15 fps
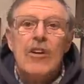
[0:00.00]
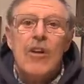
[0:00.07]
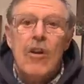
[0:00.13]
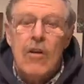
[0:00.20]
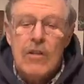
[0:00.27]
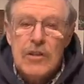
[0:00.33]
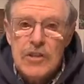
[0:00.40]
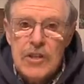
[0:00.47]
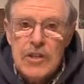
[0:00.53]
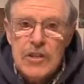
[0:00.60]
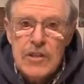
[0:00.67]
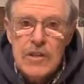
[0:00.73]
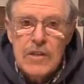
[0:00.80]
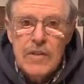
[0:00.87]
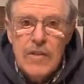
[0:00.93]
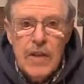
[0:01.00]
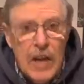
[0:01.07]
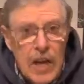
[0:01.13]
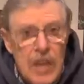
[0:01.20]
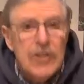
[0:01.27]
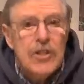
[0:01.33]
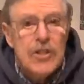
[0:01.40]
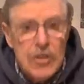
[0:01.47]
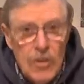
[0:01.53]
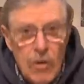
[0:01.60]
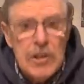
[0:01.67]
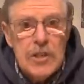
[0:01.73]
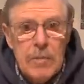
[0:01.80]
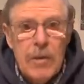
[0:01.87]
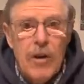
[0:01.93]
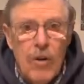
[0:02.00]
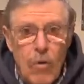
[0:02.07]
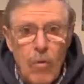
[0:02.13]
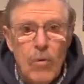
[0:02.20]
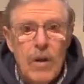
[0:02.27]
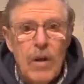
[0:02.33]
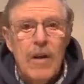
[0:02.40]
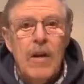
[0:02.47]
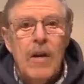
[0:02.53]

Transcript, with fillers: carcasses. It's a sight to behold.